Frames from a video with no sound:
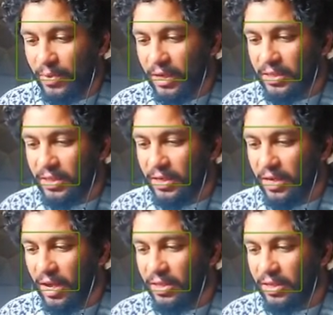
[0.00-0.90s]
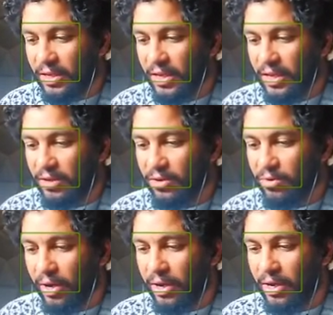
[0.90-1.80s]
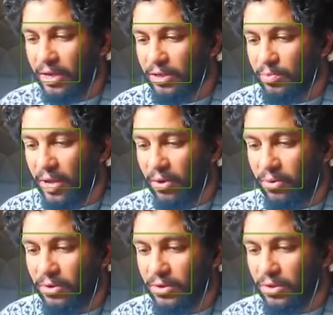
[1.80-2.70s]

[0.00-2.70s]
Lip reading: Is it not the king great in his power?